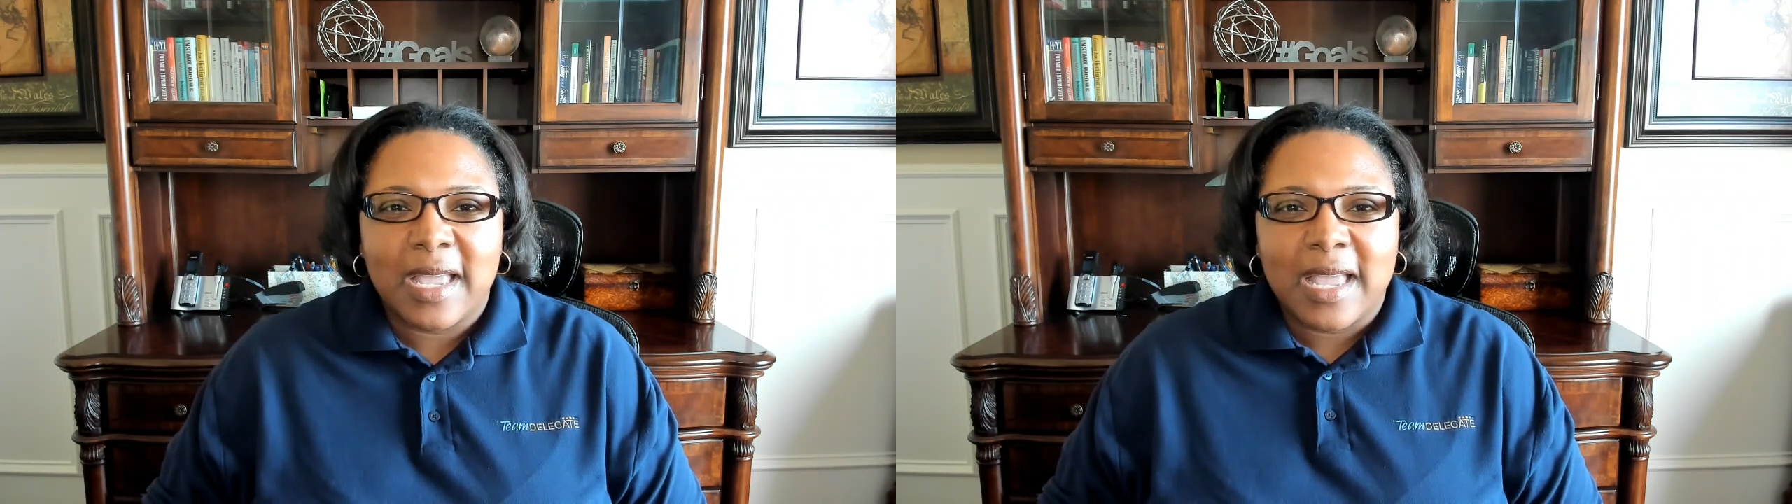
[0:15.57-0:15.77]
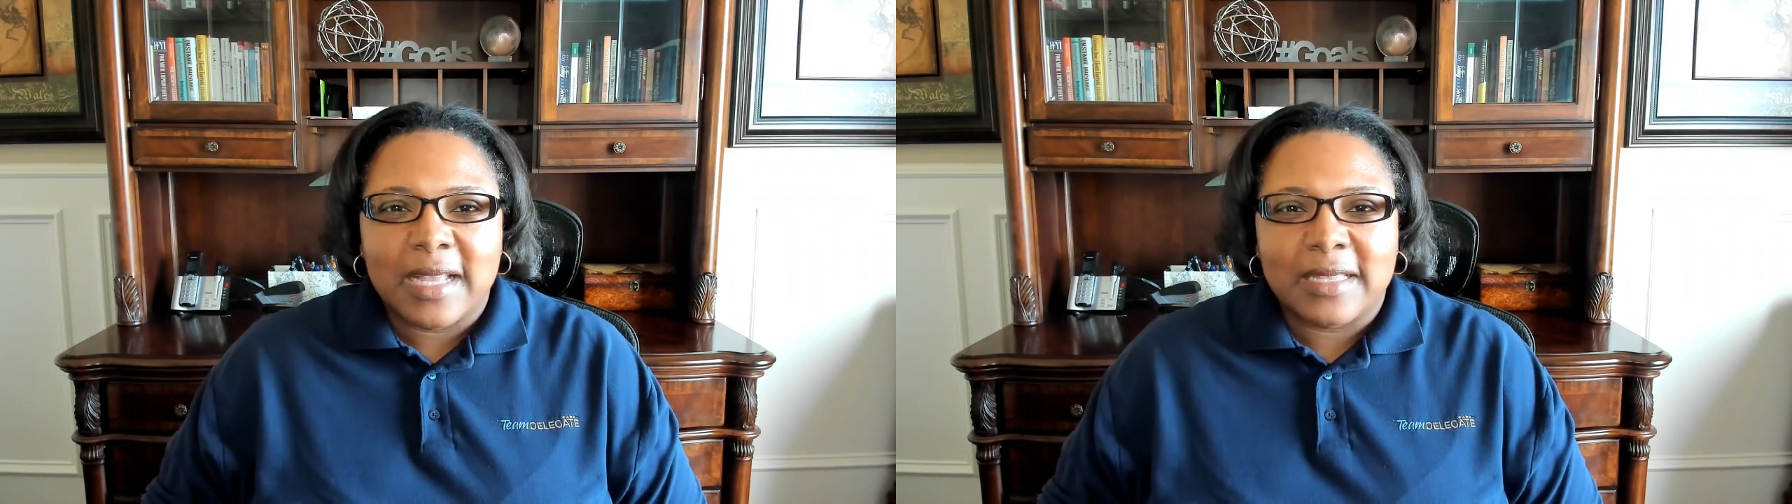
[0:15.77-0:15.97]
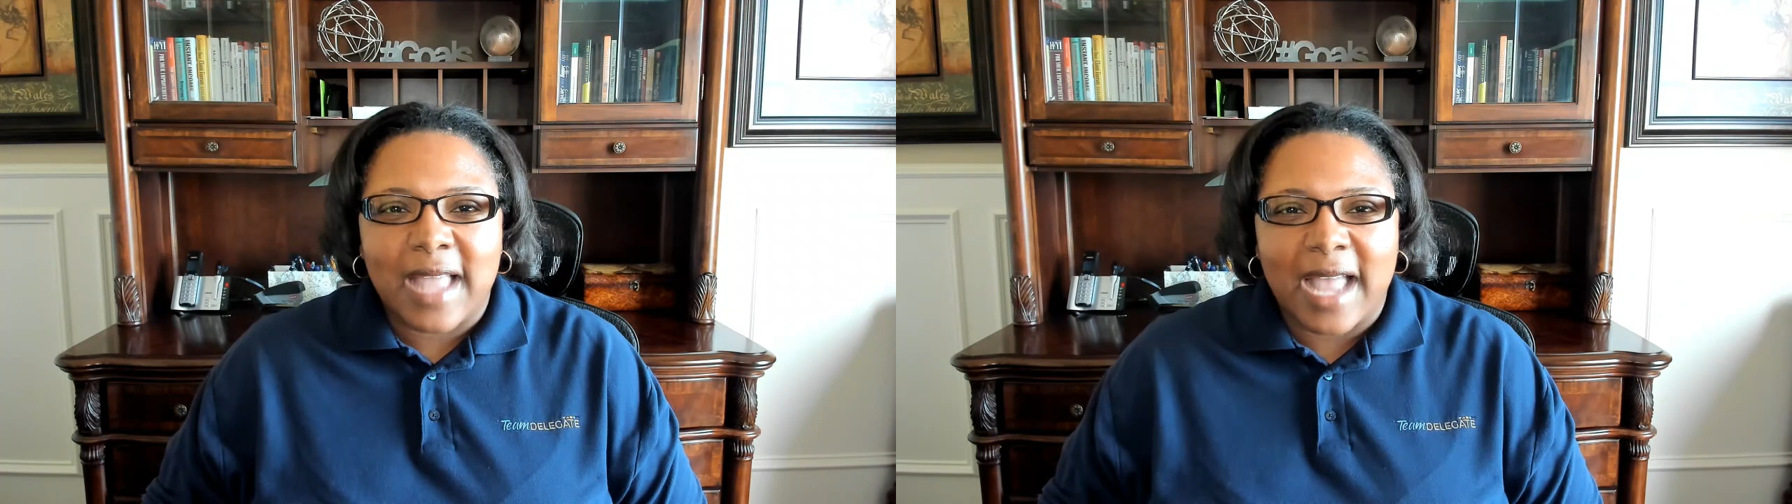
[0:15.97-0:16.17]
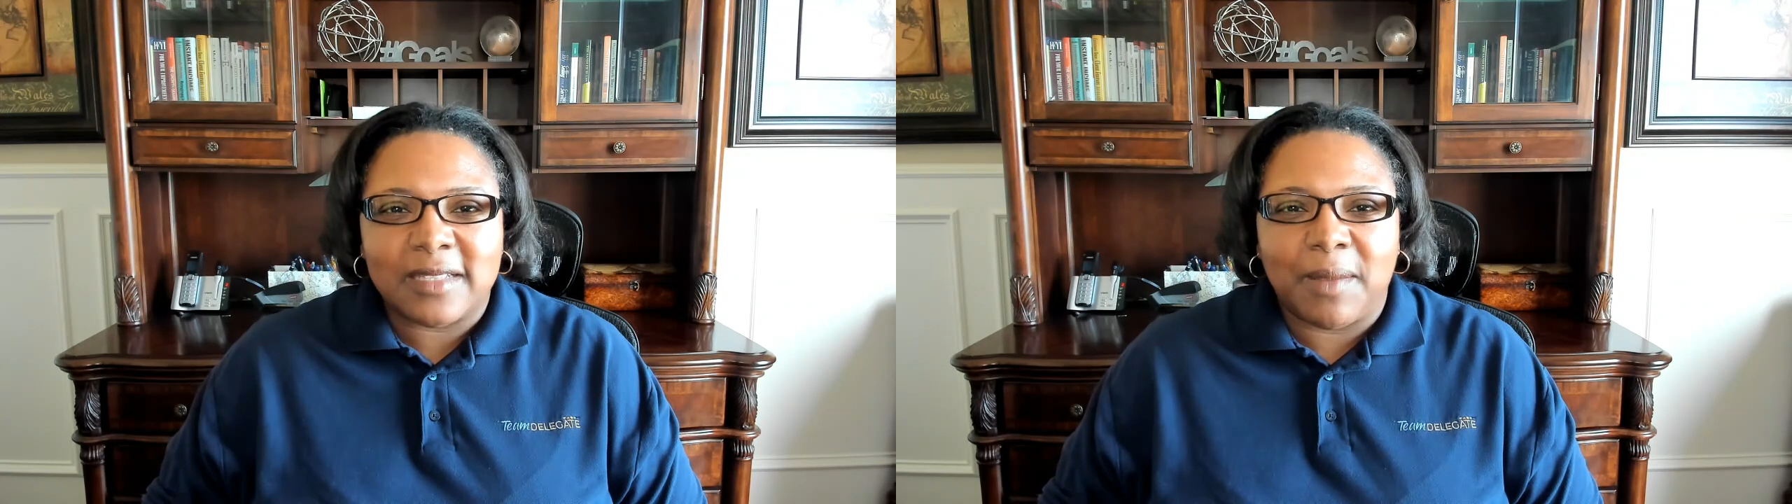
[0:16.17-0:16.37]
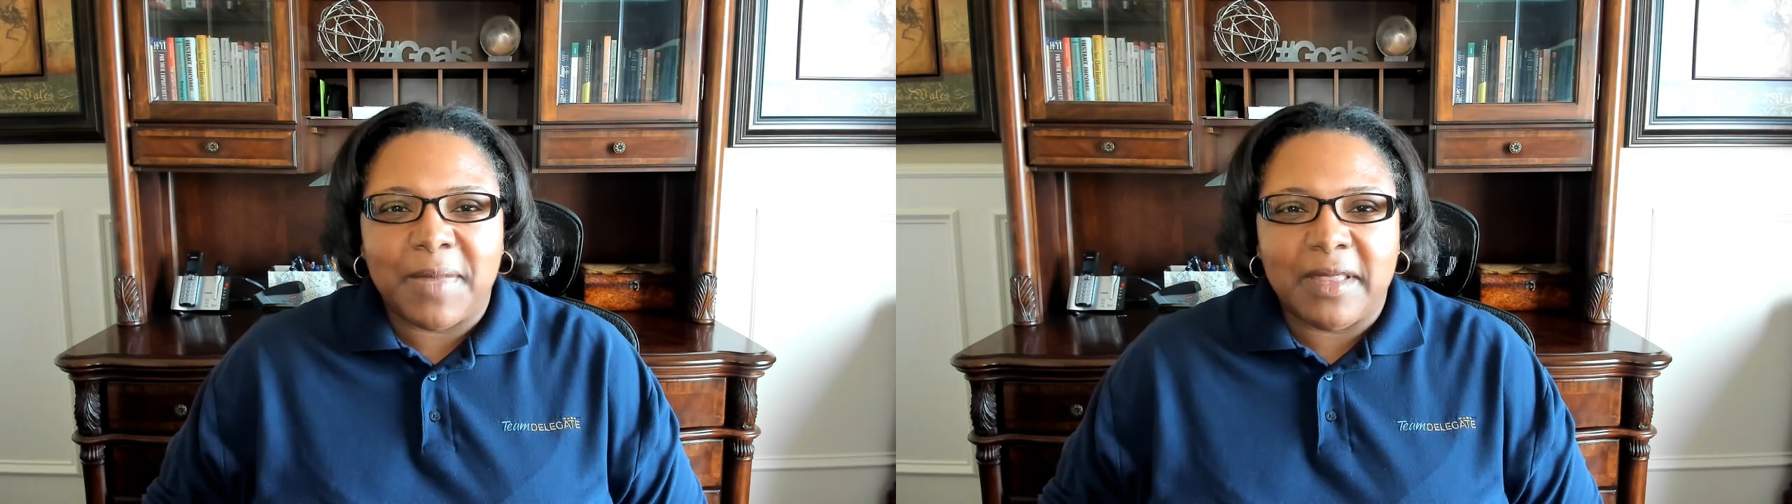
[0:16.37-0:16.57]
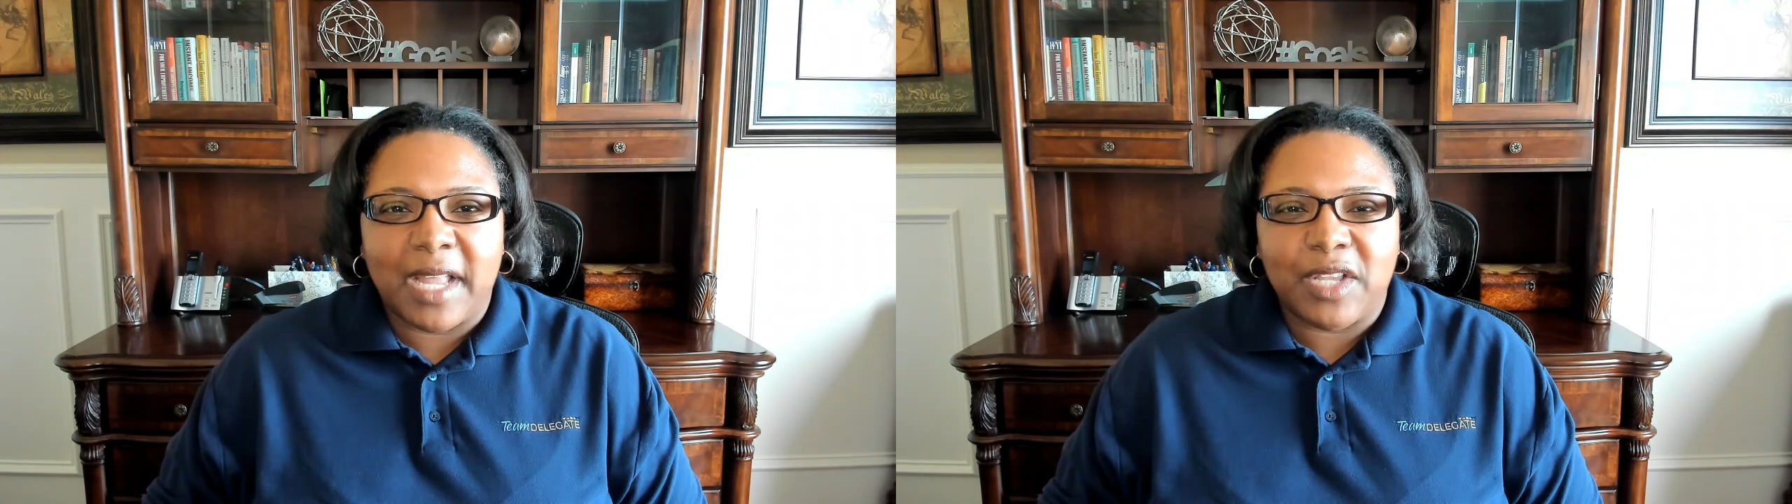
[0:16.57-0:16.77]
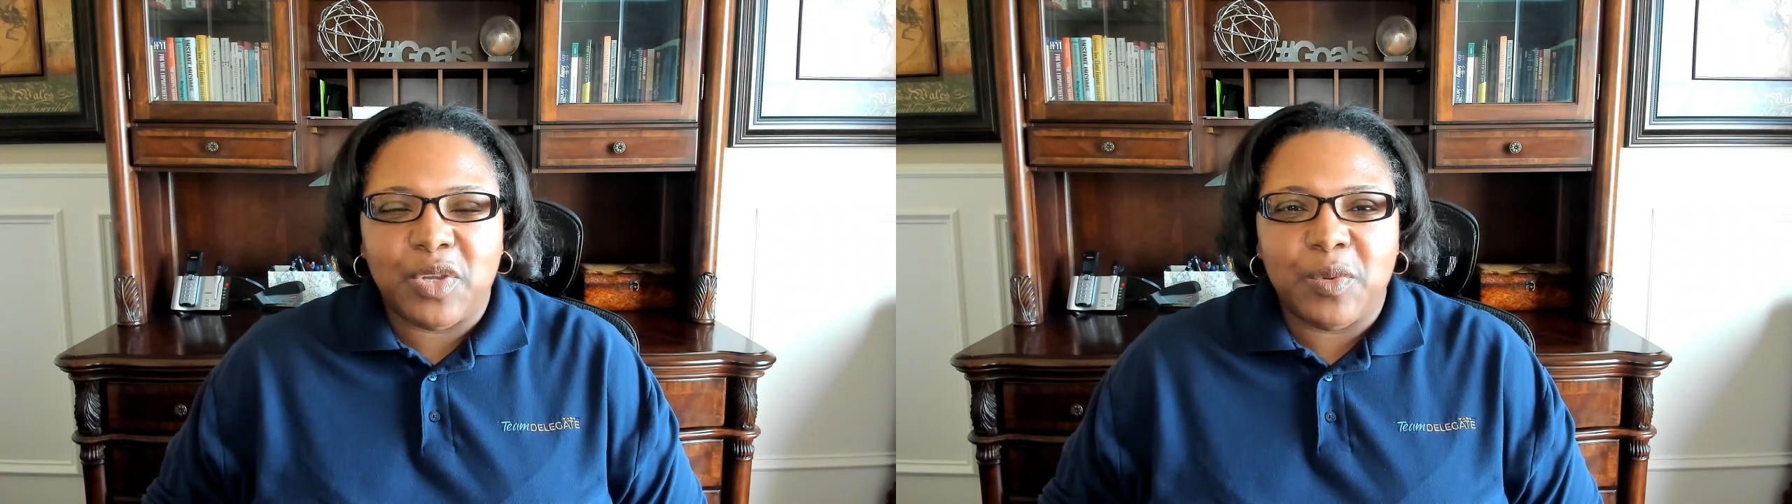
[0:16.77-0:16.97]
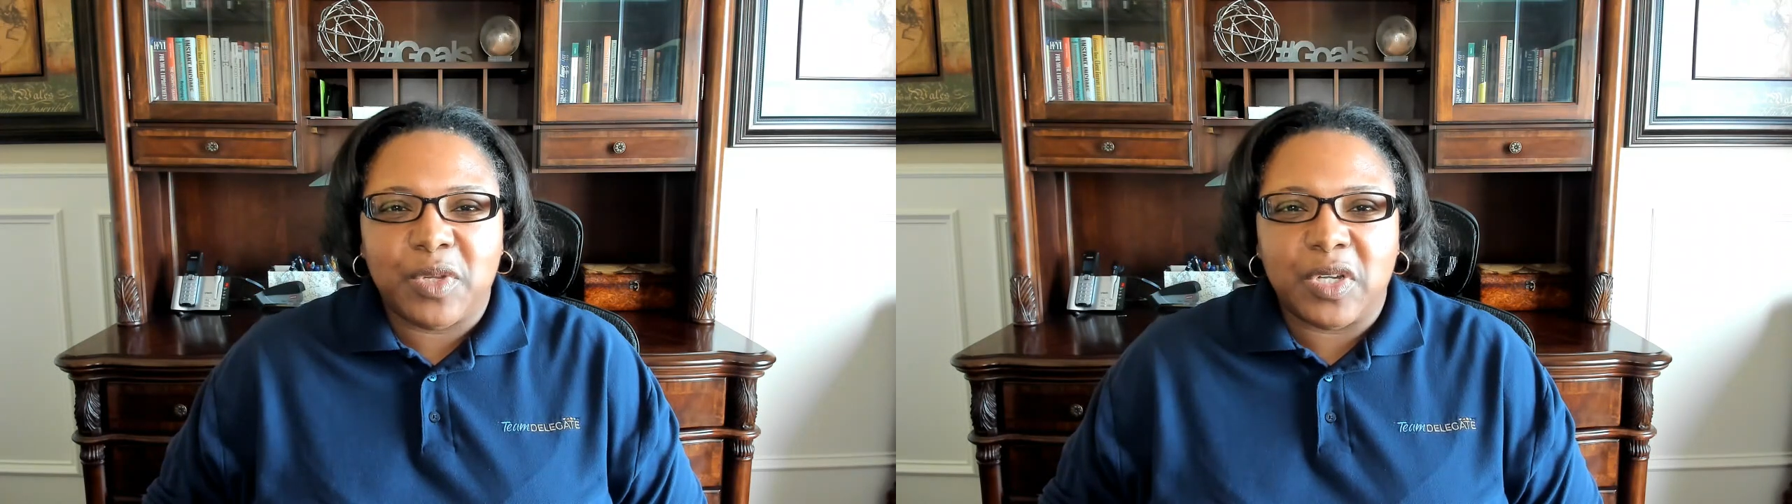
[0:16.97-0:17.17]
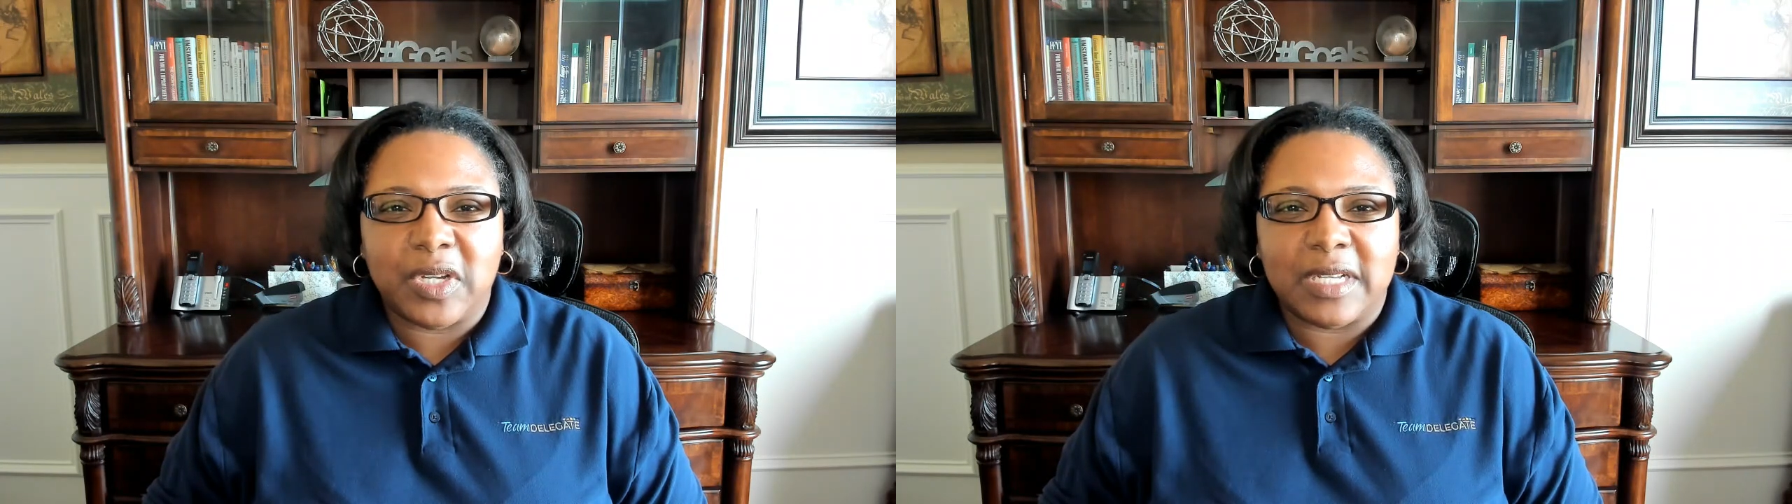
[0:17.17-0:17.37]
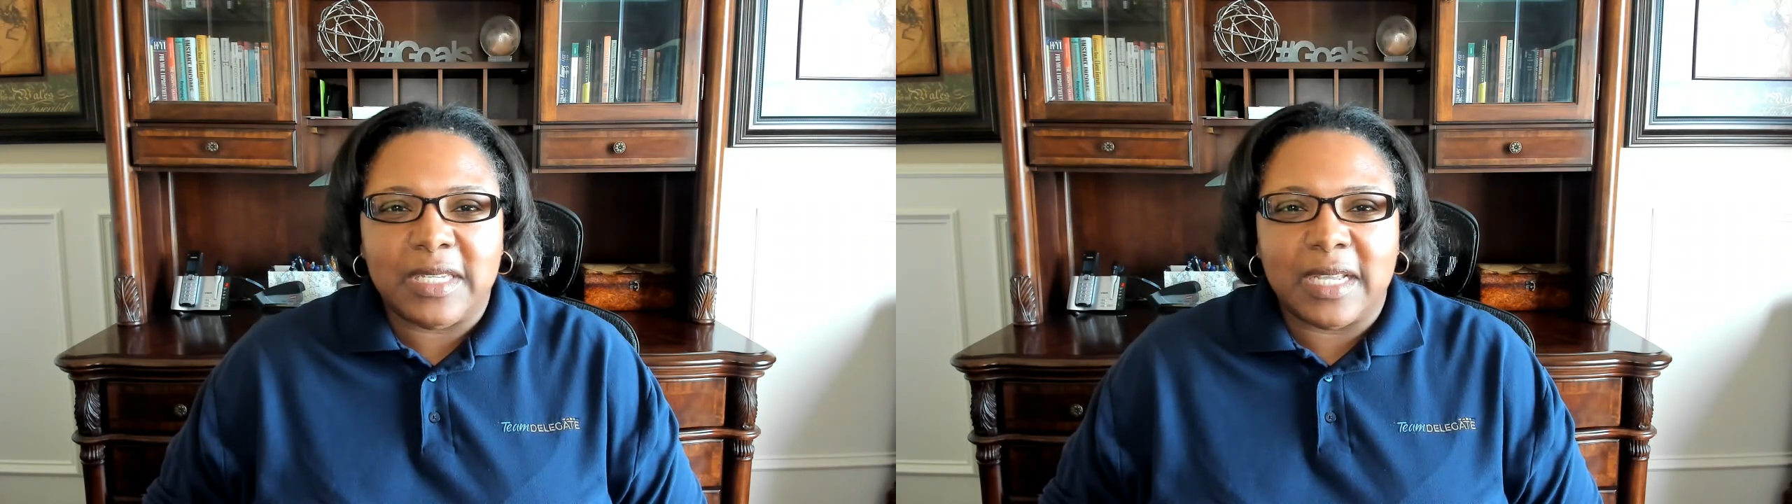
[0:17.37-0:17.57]
That's something that you
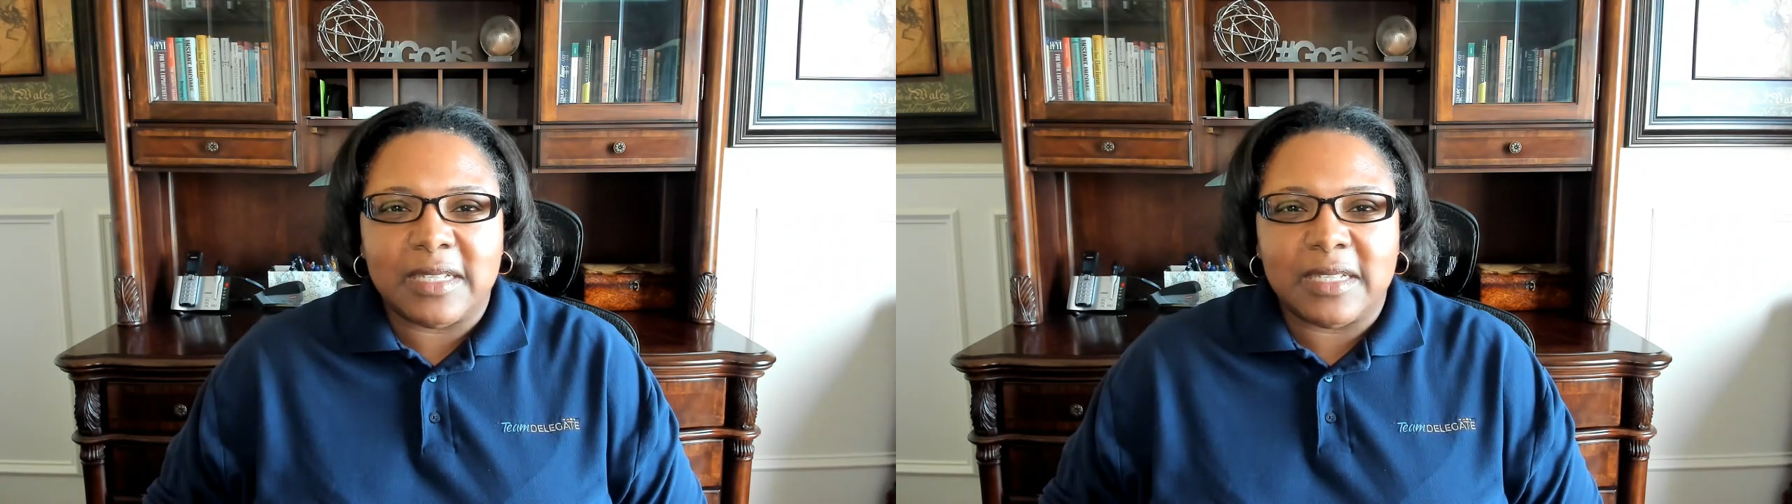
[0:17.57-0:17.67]
could get